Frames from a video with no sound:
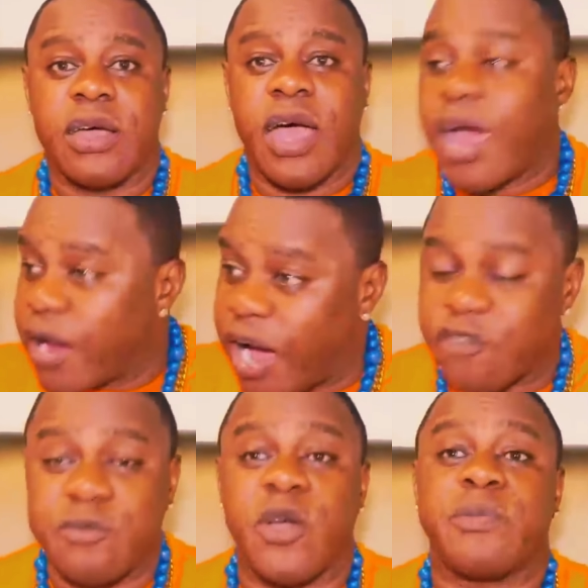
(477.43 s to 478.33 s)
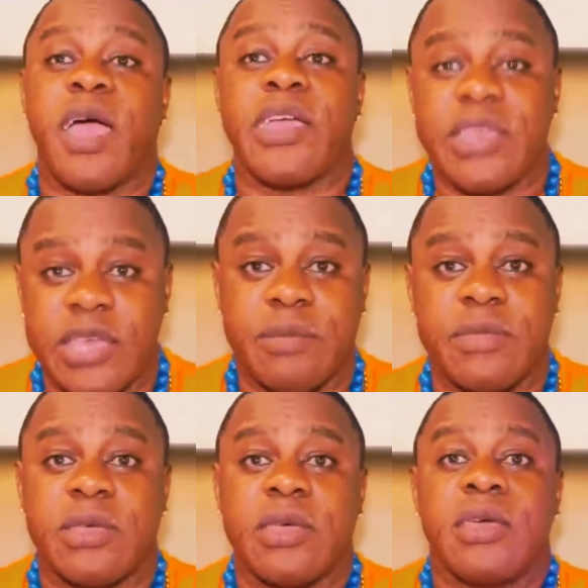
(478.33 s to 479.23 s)
or have me up or hate
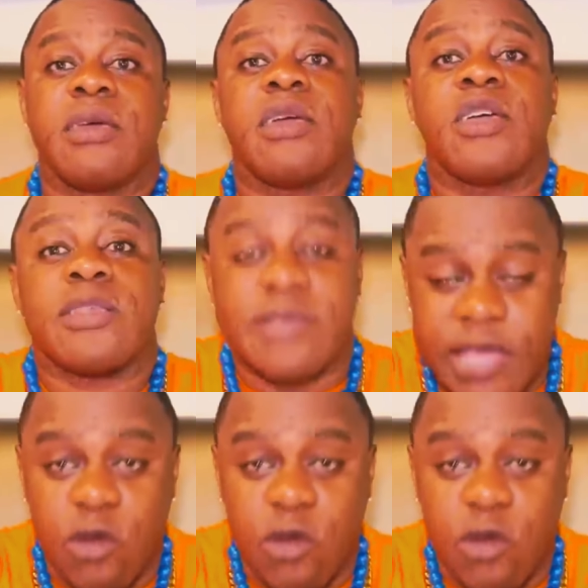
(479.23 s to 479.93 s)
me. Still